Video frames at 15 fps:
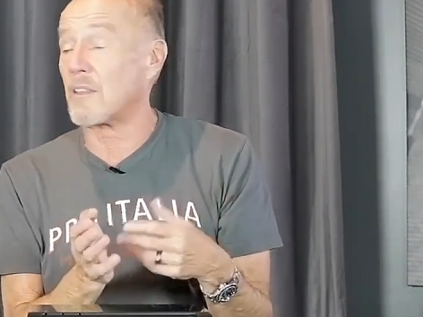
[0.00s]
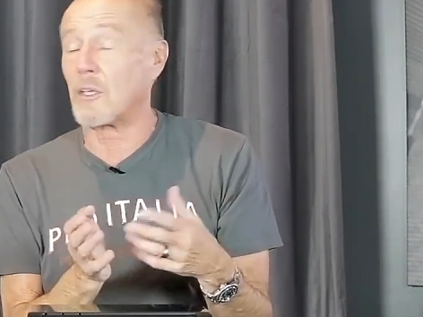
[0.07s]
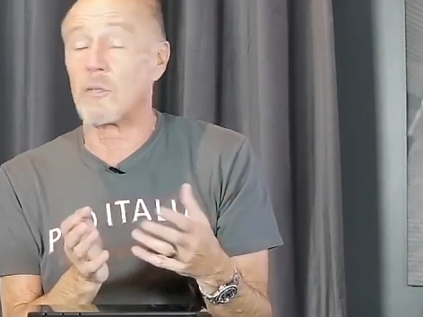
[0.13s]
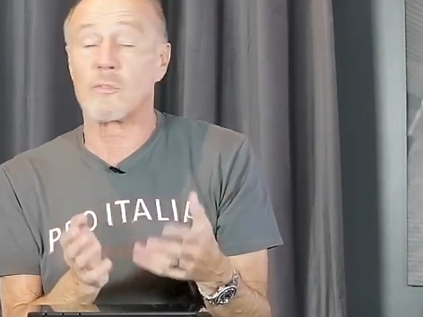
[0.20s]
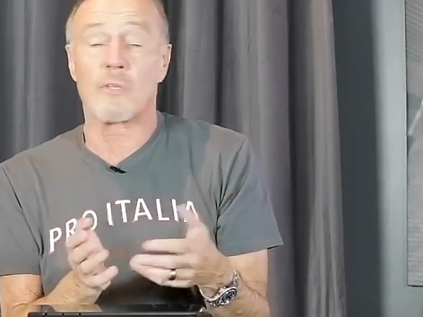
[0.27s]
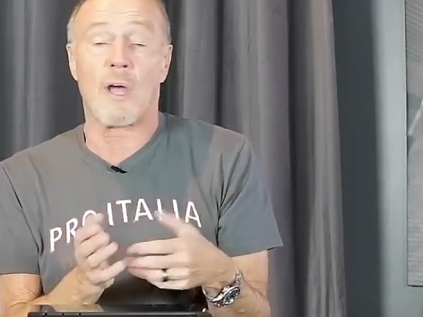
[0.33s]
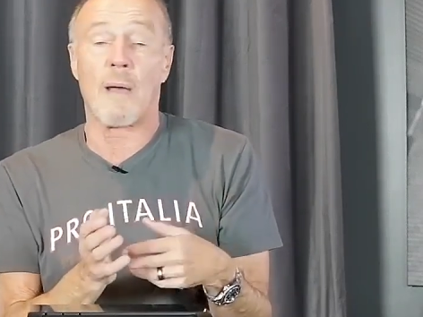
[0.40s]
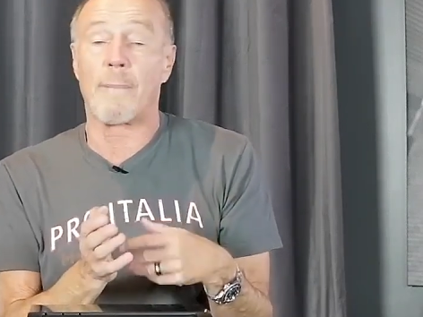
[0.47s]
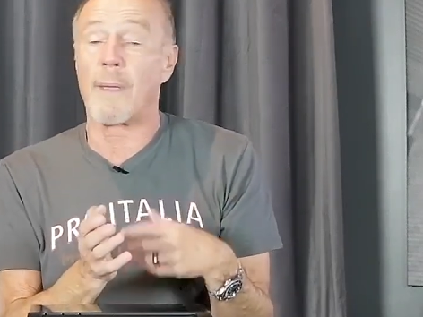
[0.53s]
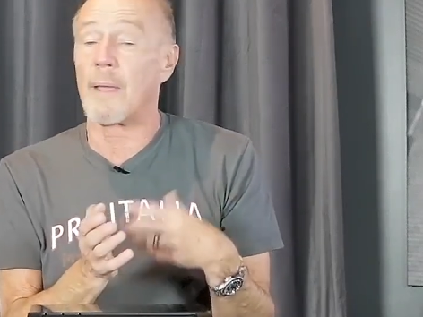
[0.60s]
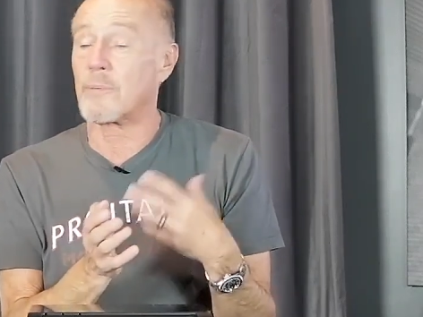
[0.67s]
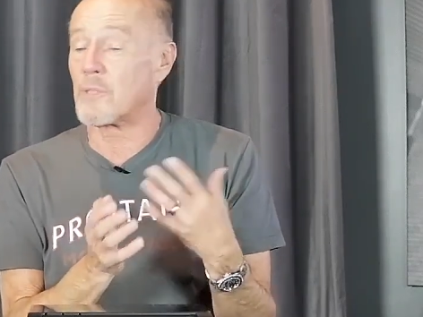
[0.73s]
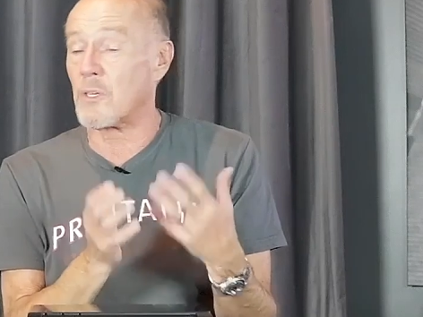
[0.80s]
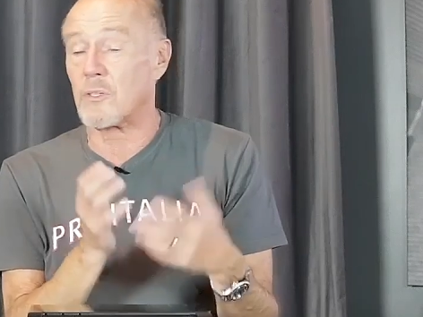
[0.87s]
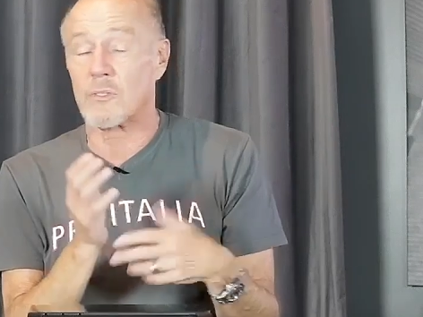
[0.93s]
they use op
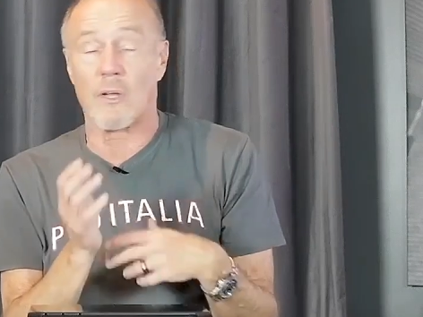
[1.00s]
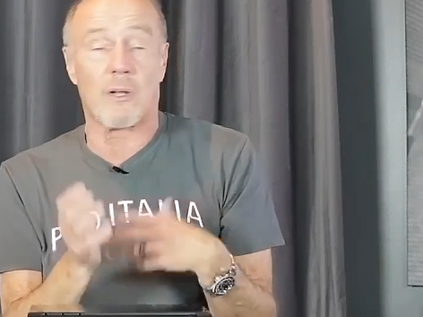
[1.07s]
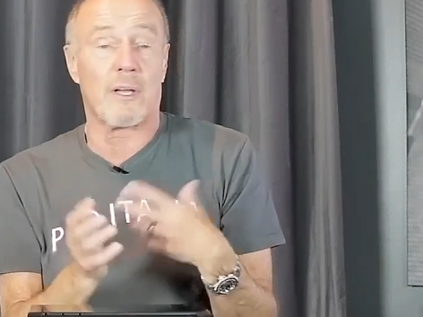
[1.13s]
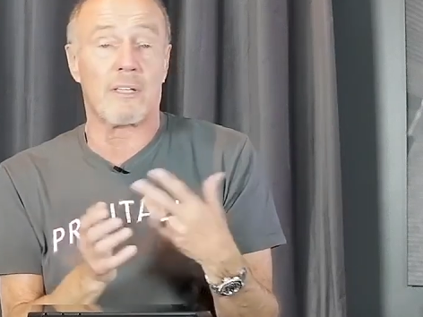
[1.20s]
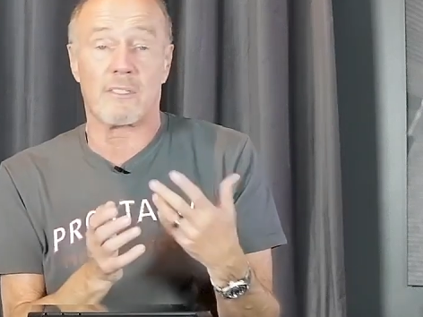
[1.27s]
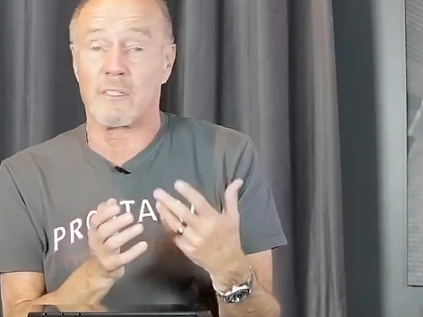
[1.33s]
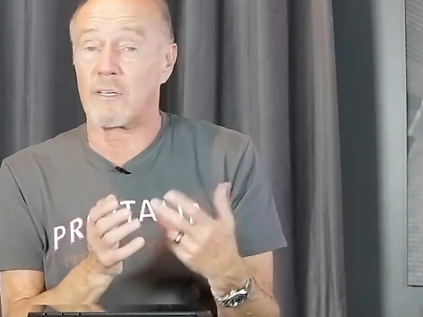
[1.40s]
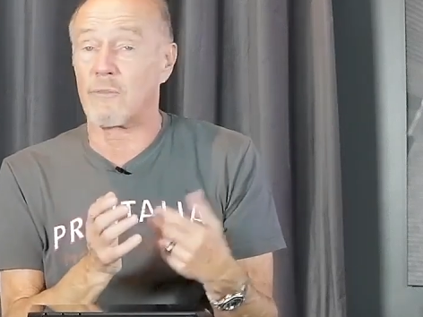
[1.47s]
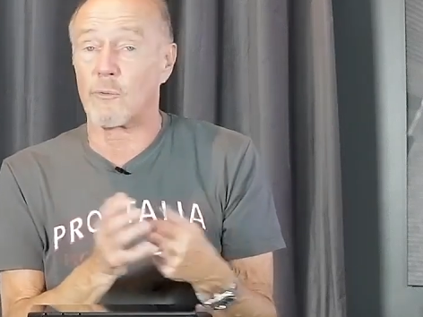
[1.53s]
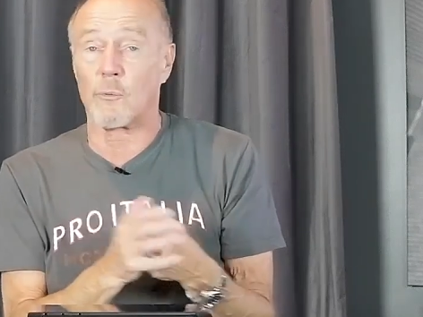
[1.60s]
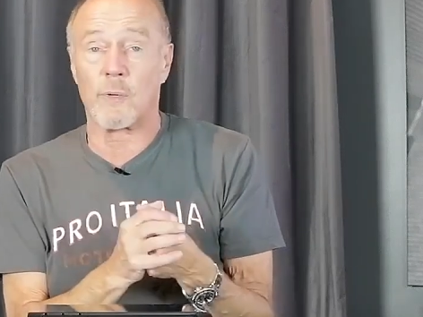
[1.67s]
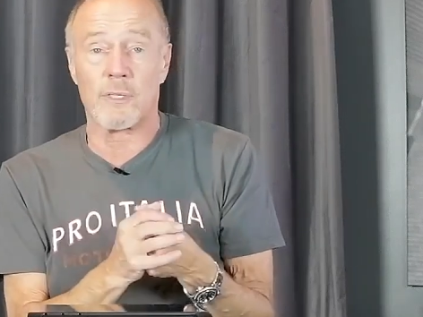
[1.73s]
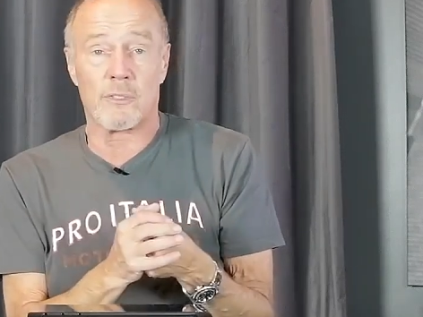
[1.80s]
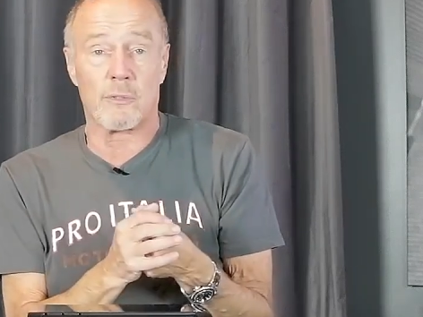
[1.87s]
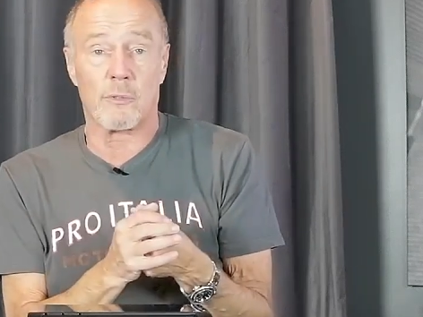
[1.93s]
amps, they use all kinds of different
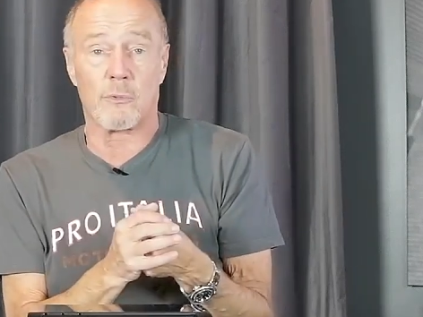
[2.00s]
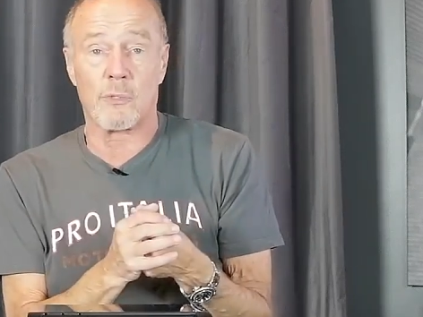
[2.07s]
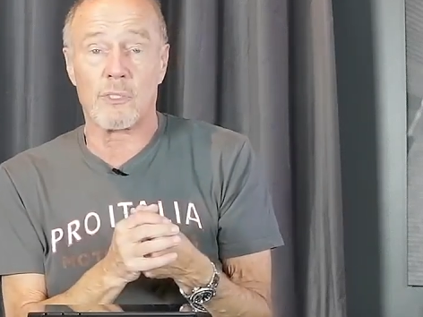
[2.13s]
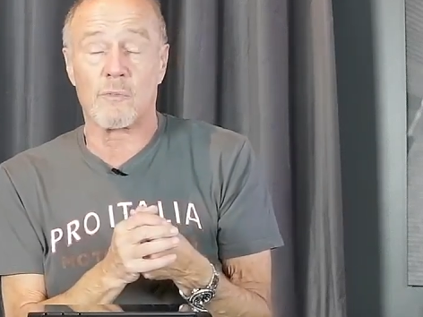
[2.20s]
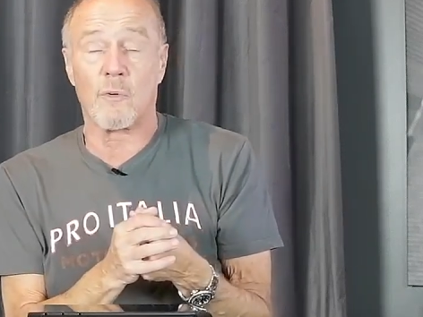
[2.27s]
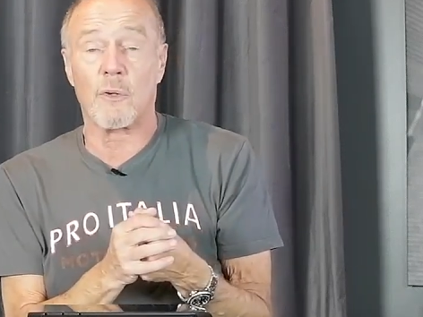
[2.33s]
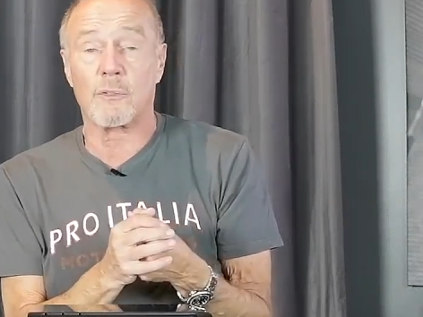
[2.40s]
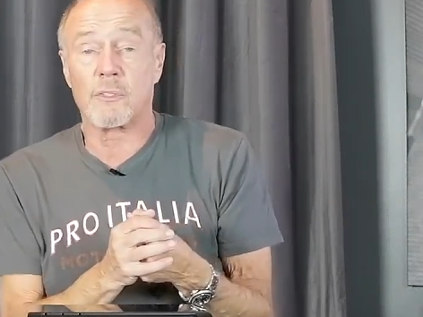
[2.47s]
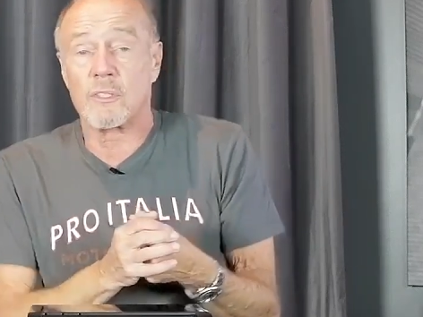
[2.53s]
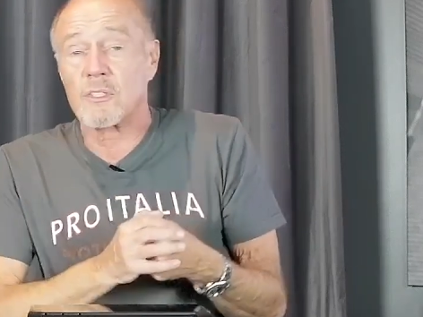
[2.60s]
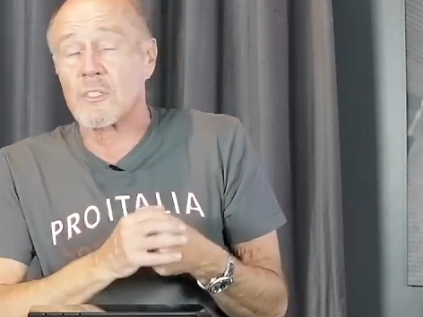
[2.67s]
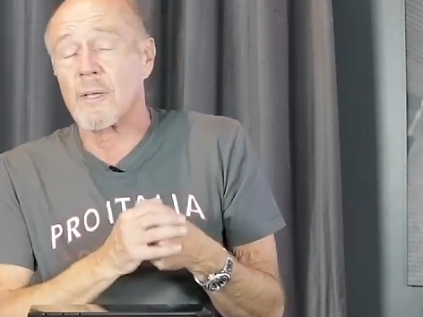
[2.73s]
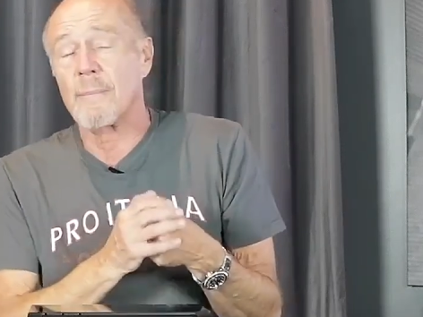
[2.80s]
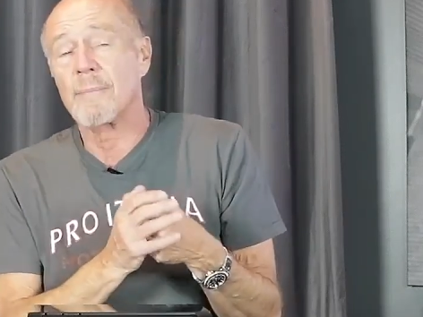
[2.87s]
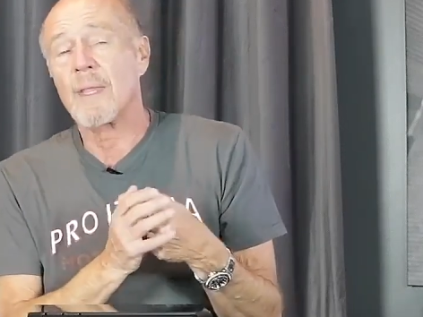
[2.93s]
ways to increase
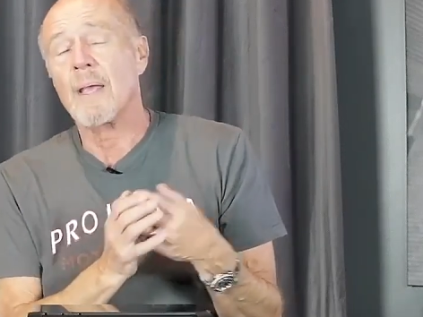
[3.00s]
voltage.